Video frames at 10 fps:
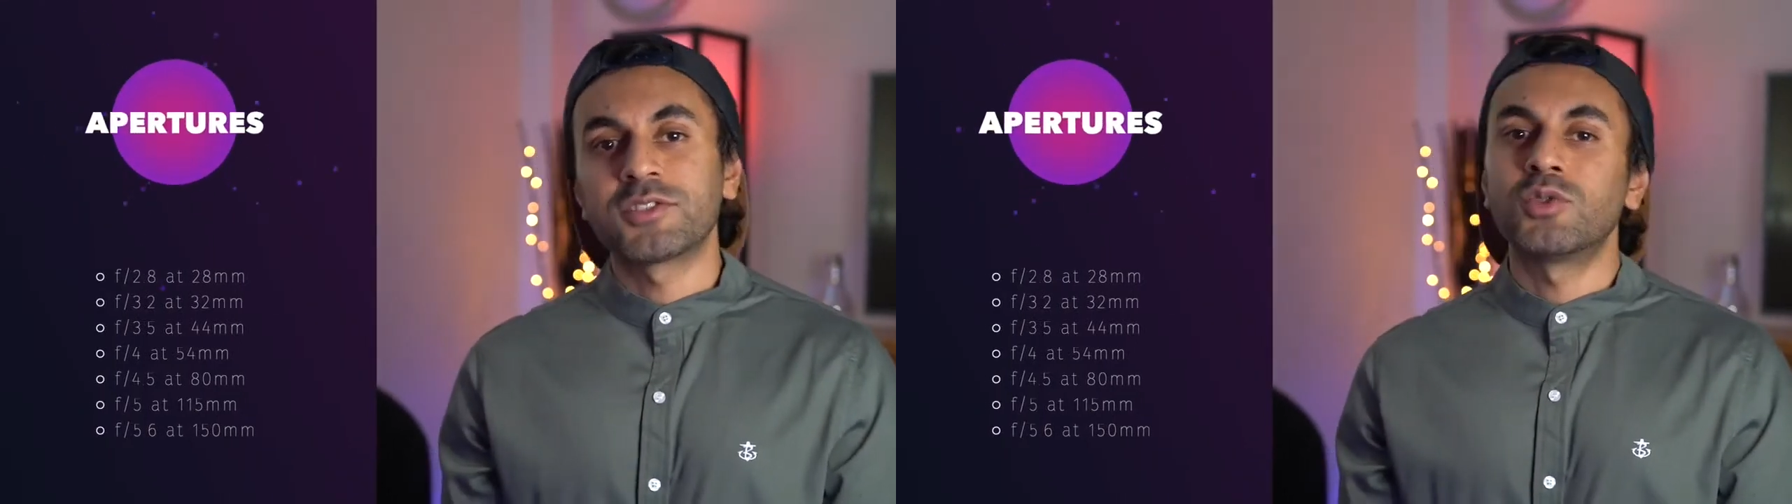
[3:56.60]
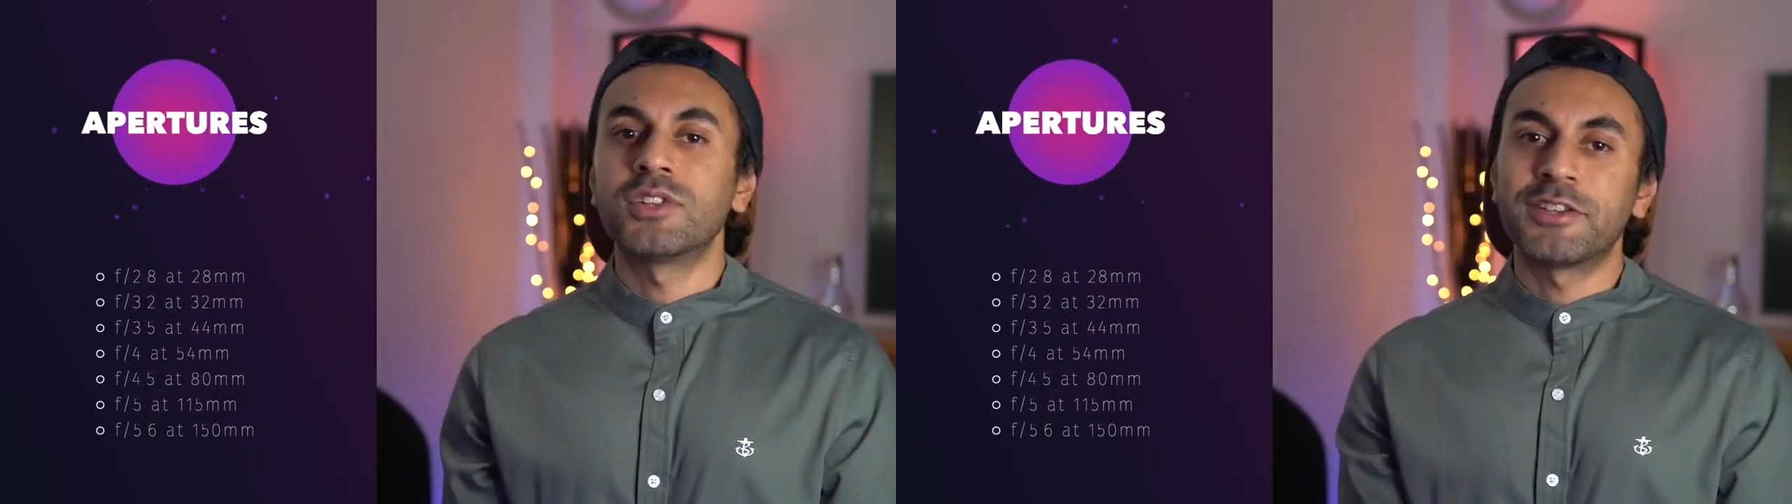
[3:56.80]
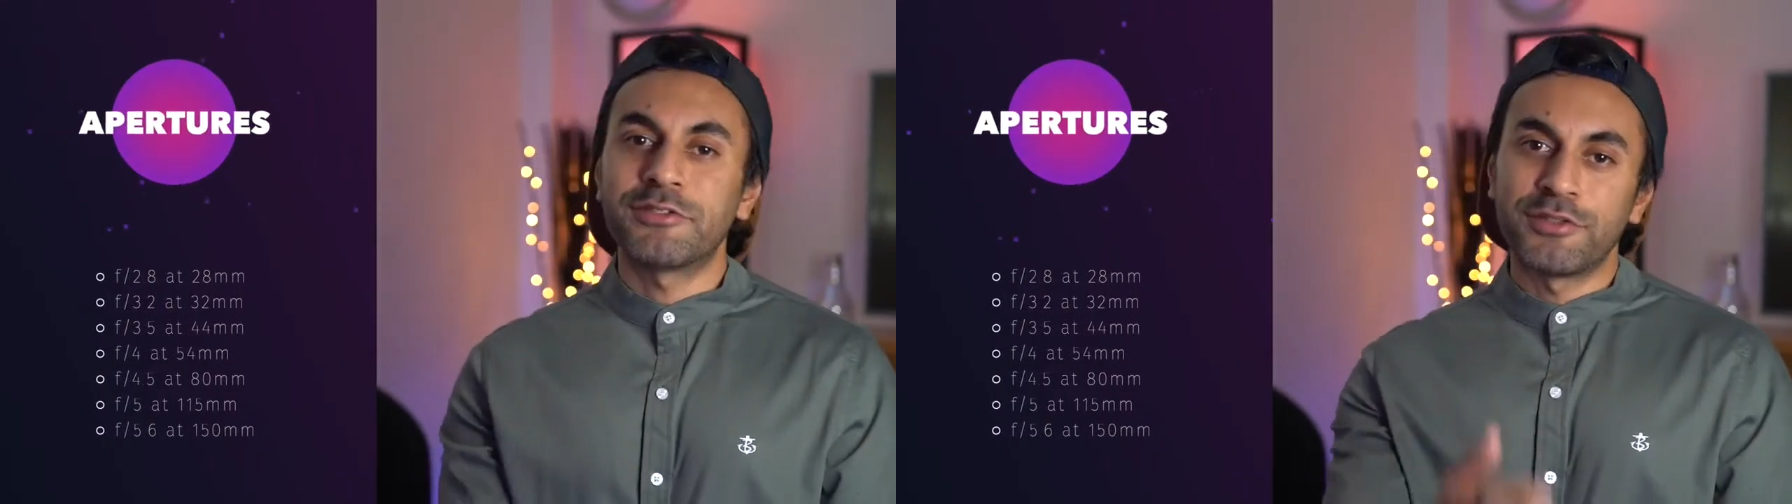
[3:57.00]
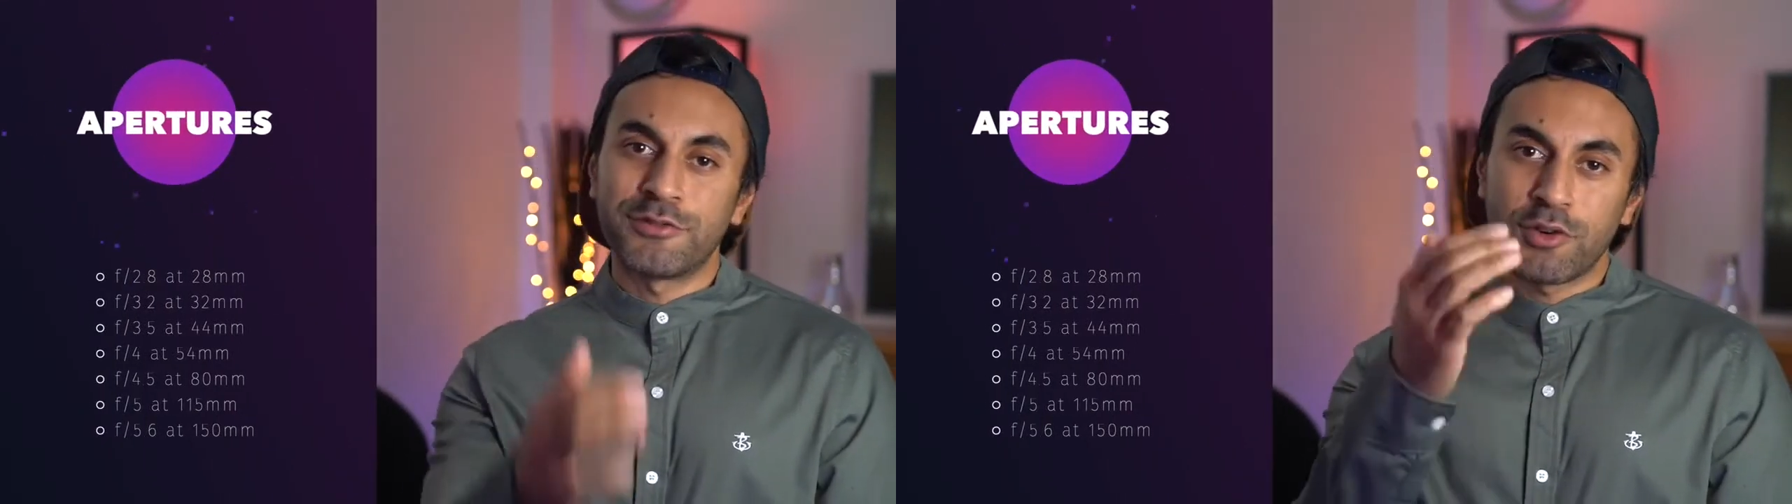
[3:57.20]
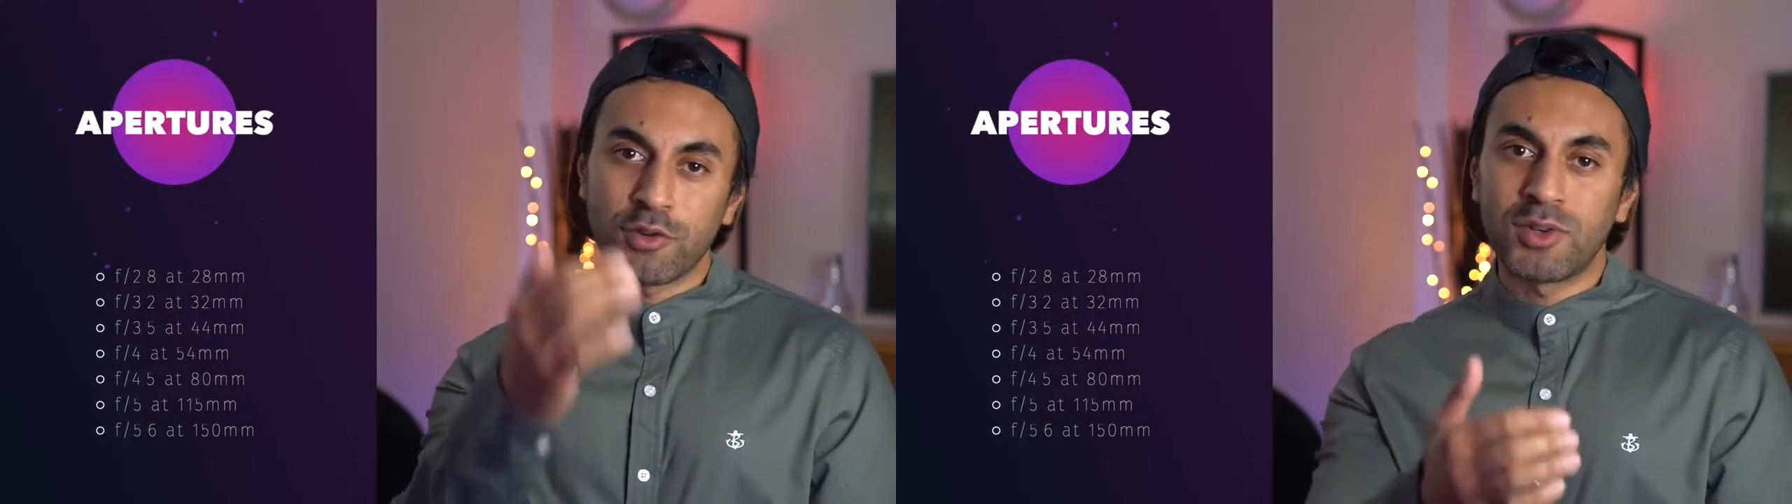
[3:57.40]
all the
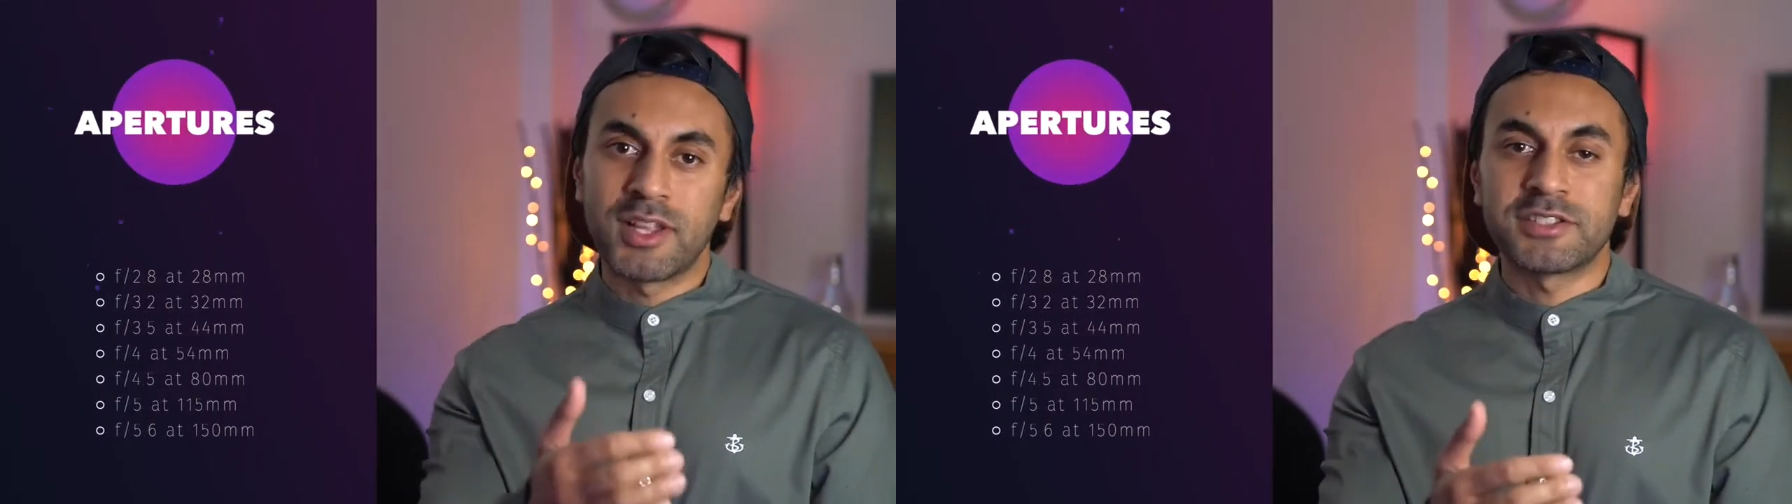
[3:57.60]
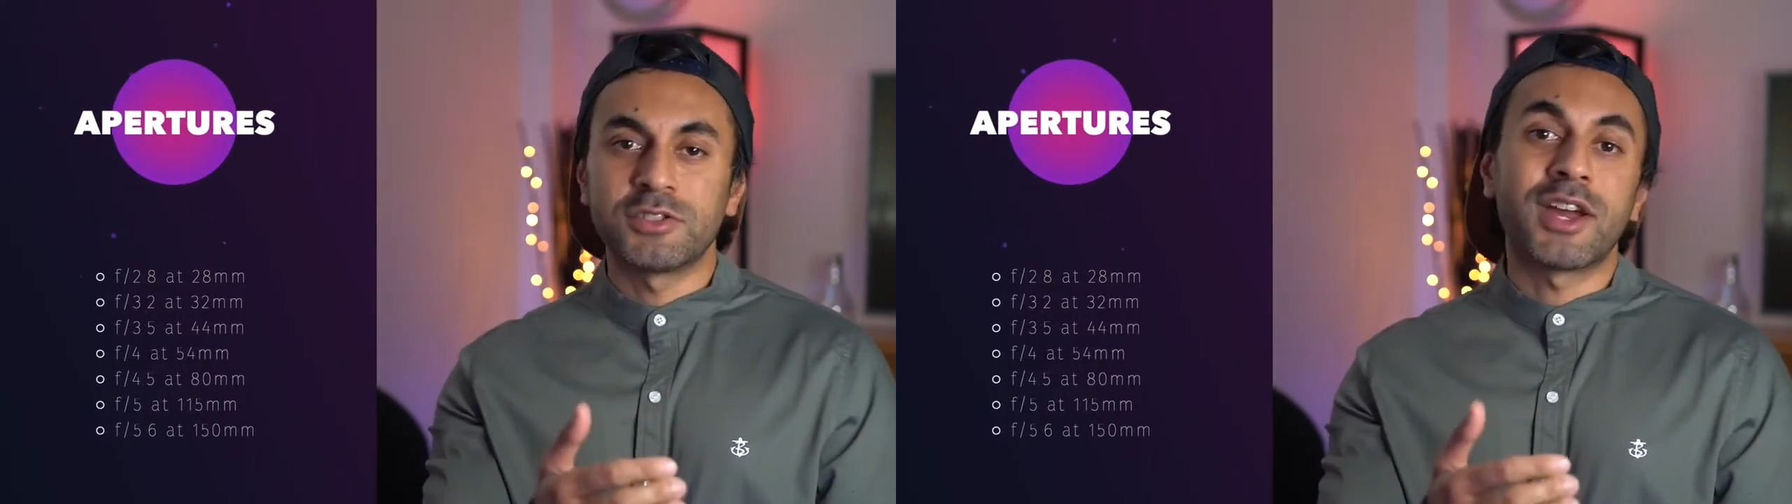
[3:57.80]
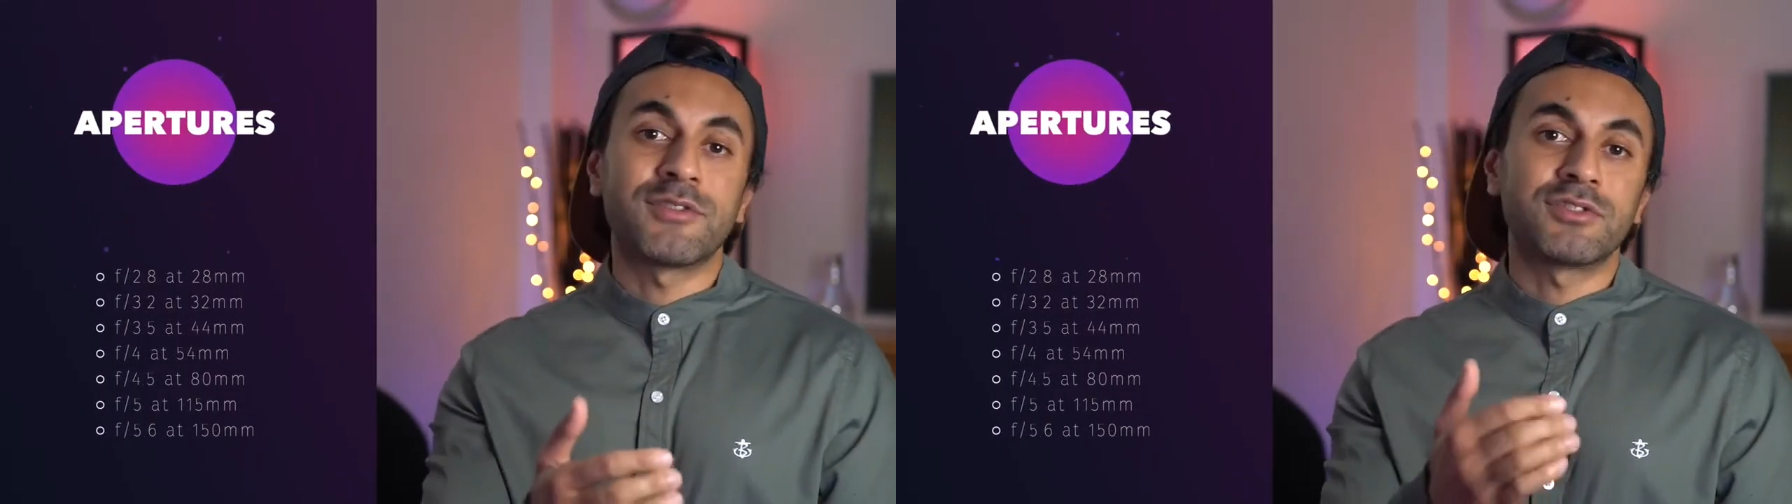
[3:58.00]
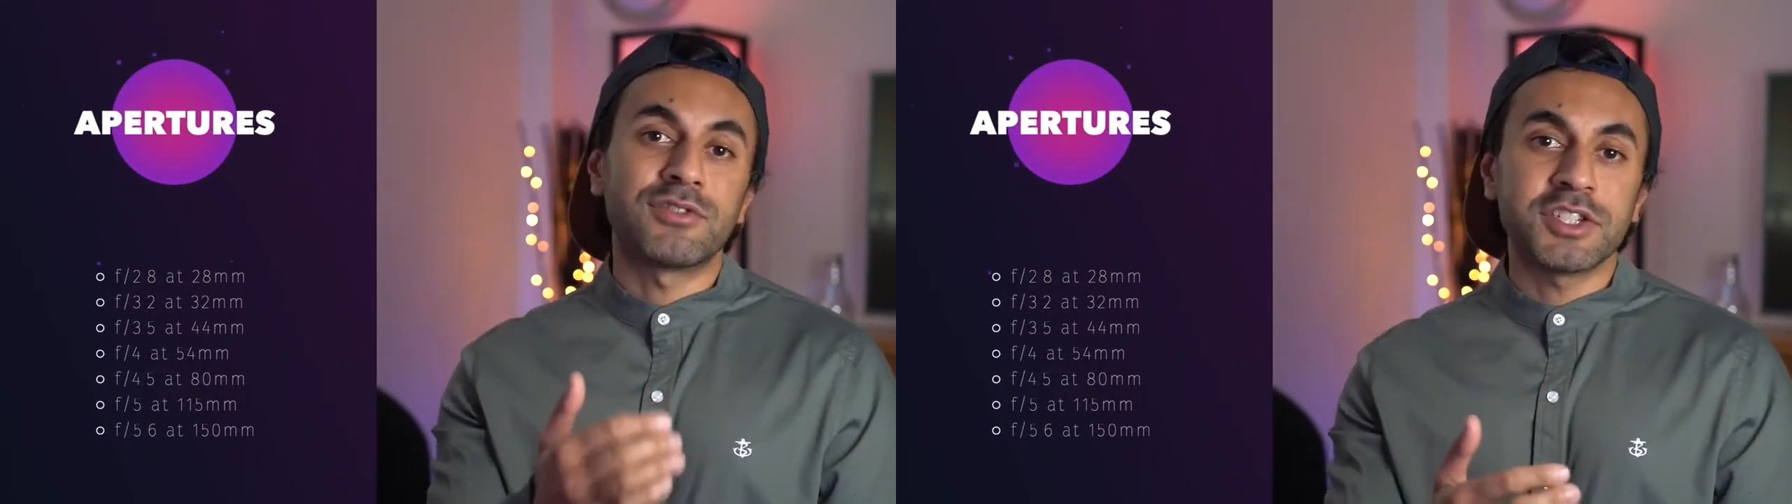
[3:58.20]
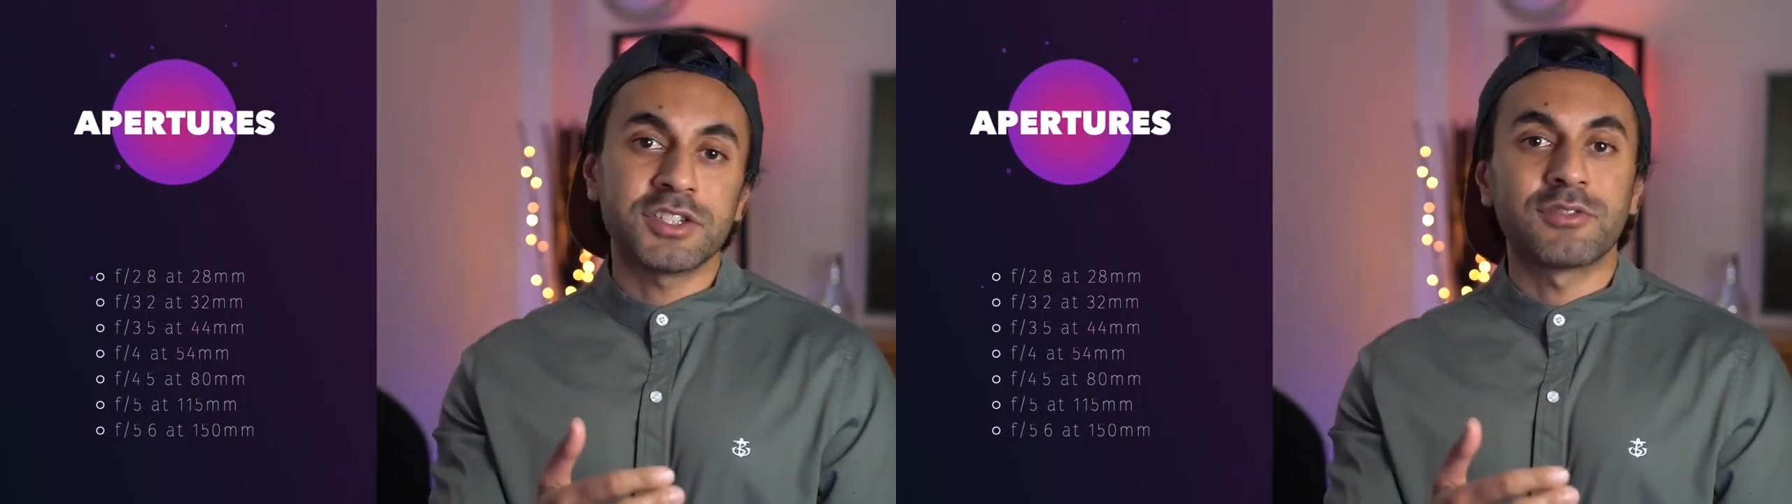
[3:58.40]
different focal lengths you'd have to reach